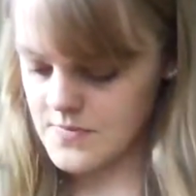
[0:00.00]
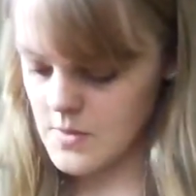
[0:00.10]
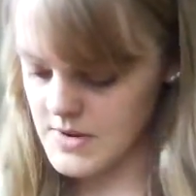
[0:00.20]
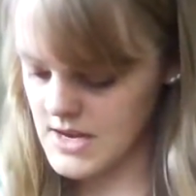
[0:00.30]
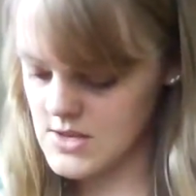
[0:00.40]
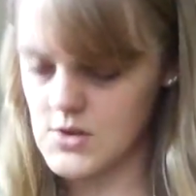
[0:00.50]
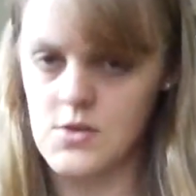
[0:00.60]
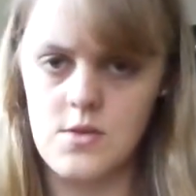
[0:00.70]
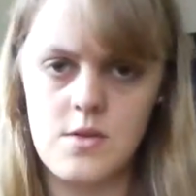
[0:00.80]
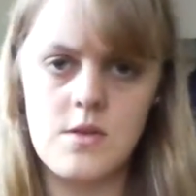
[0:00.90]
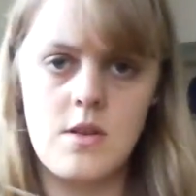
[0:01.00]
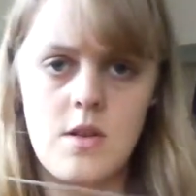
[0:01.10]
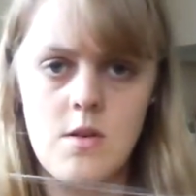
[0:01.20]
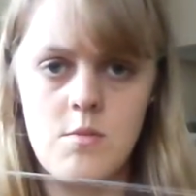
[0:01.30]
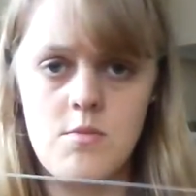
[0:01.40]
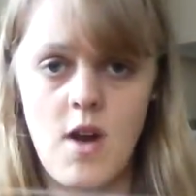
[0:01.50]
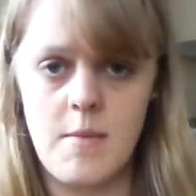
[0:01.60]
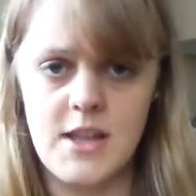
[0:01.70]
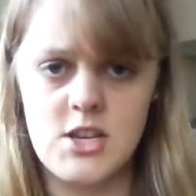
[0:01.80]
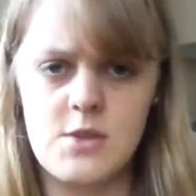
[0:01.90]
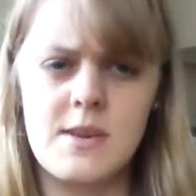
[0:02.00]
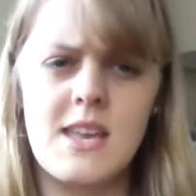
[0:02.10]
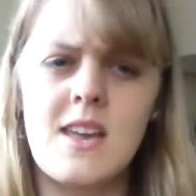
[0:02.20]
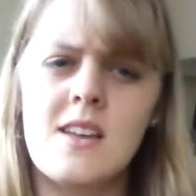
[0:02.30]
we need to prime our tubing.